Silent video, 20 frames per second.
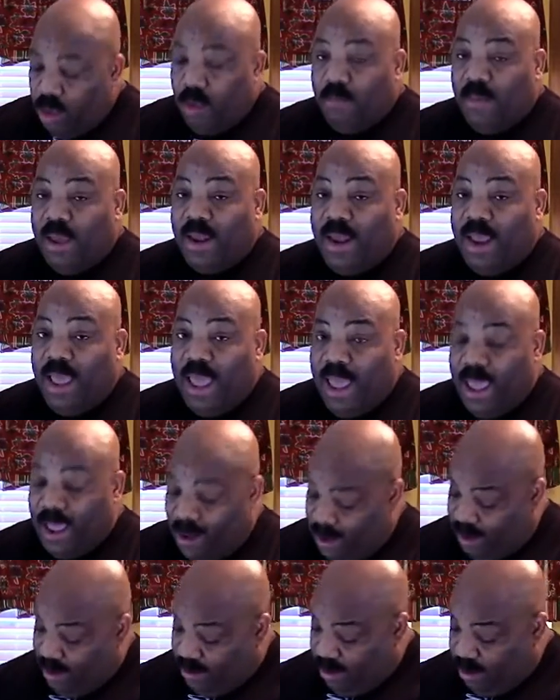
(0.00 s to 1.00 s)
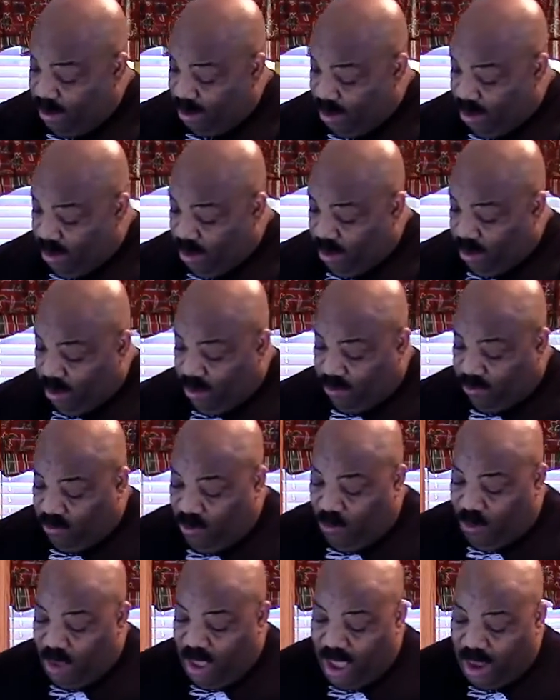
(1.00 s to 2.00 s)
my dad
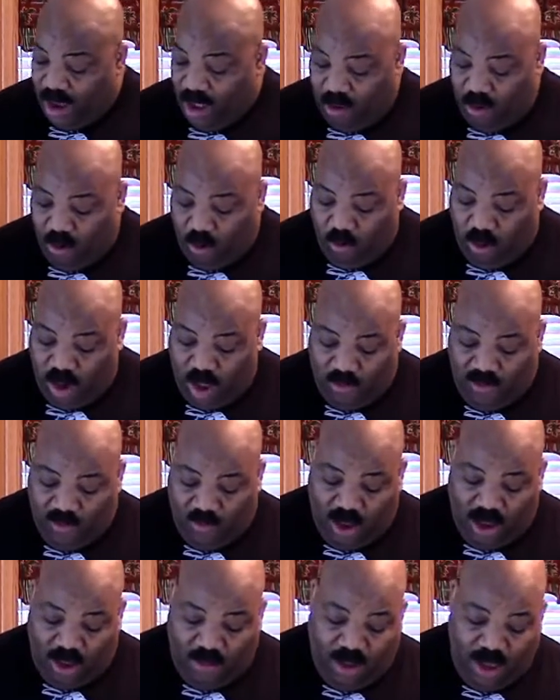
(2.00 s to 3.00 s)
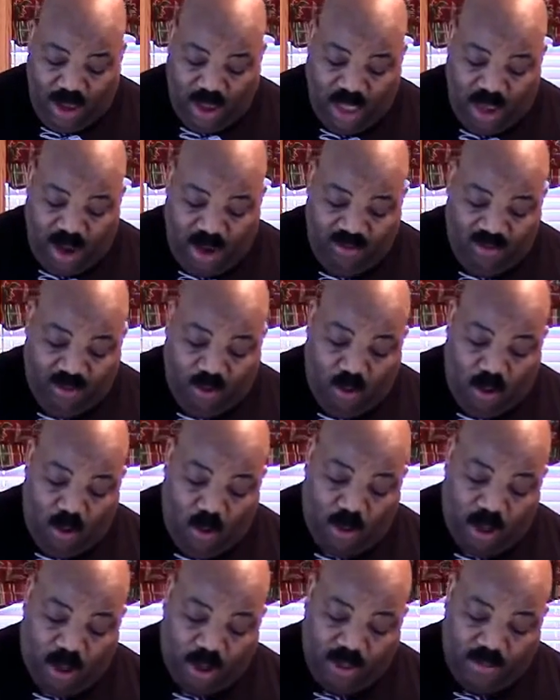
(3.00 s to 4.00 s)
showed me how to cook ribs many years ago,
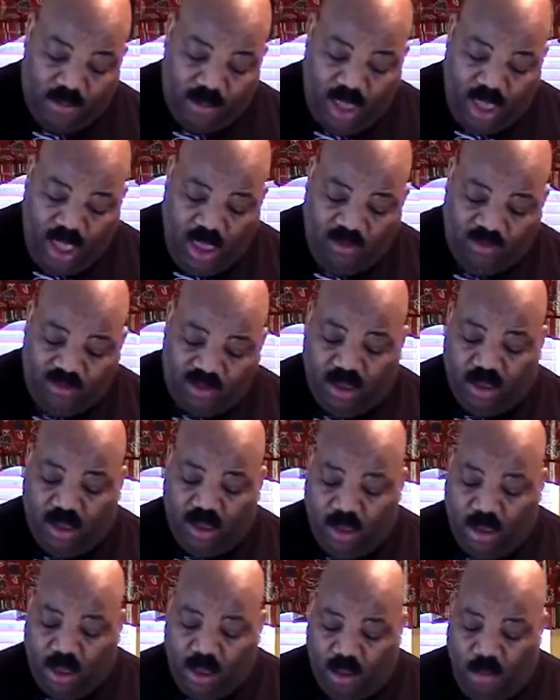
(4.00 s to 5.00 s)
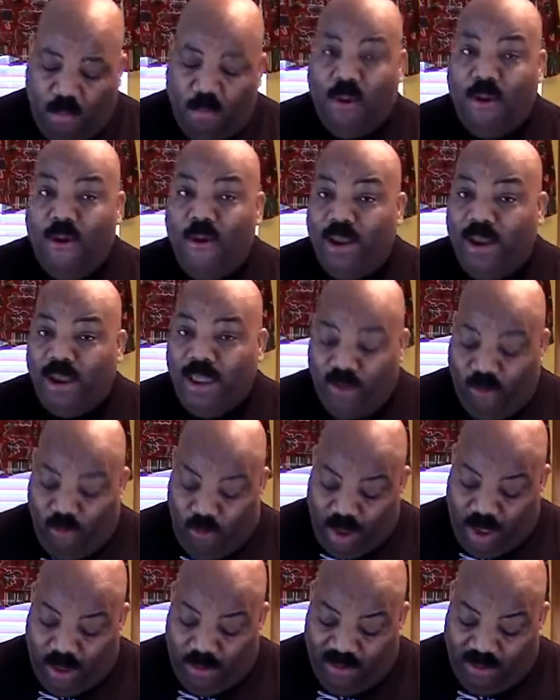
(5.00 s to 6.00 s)
but he used to boil his
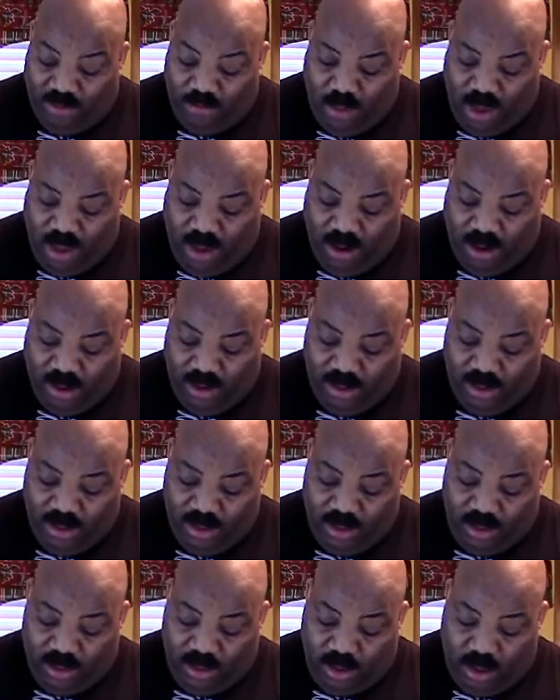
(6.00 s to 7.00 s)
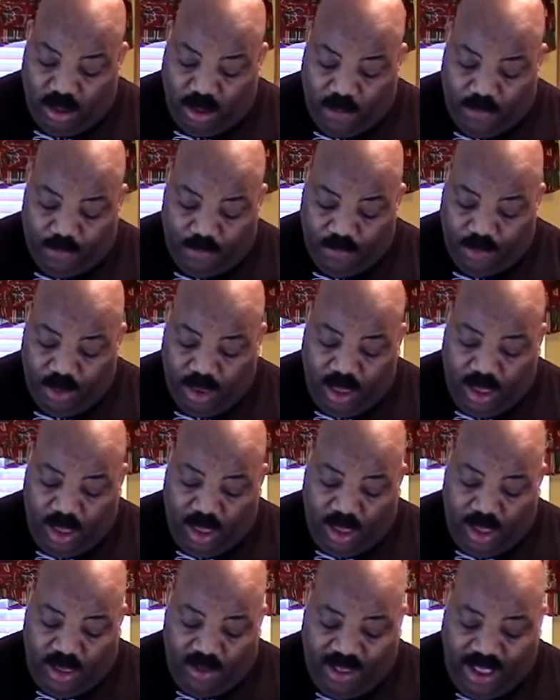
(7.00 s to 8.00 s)
ribs in beer. So
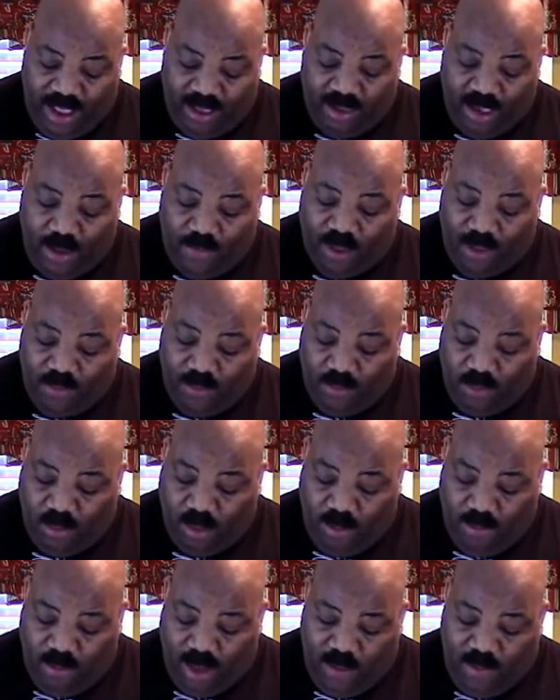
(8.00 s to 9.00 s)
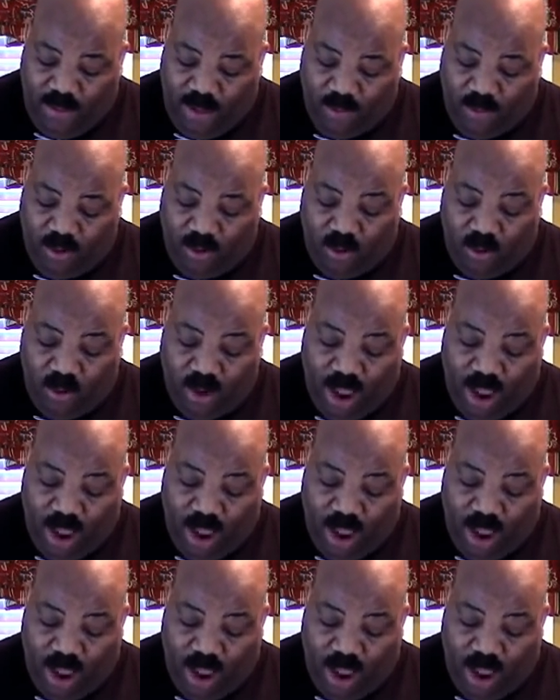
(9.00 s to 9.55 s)
it's not something many people do